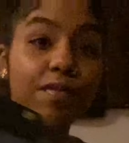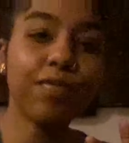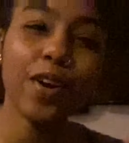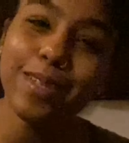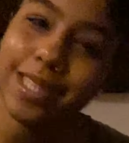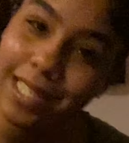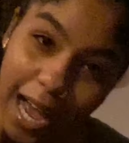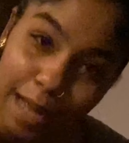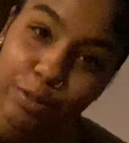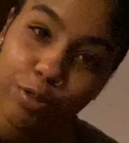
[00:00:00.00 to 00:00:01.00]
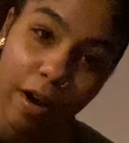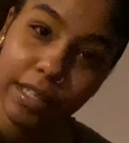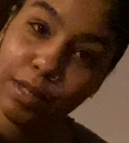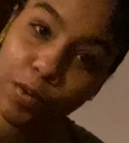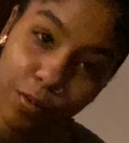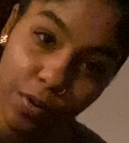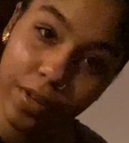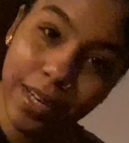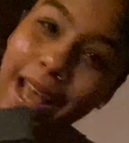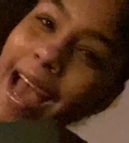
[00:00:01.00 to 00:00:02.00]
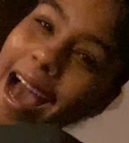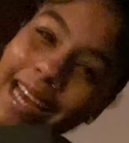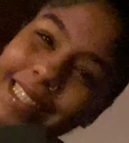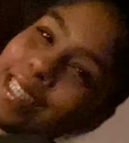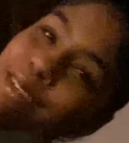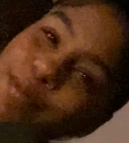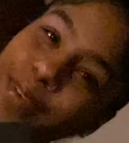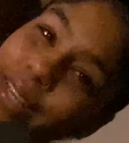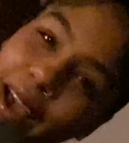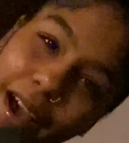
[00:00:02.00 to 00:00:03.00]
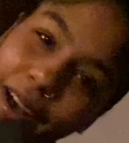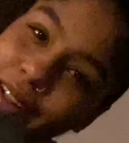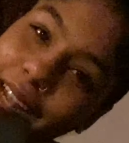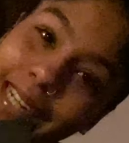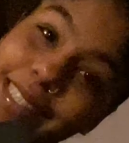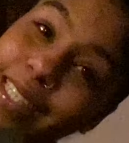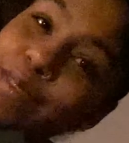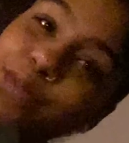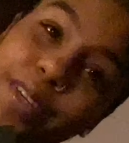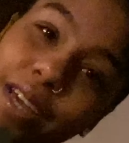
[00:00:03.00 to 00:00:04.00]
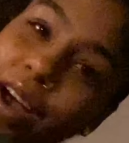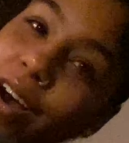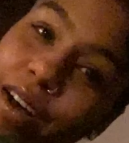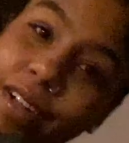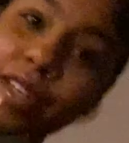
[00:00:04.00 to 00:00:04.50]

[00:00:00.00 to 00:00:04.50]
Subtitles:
first time trying them on. I did it for y'all. I did it for y'all.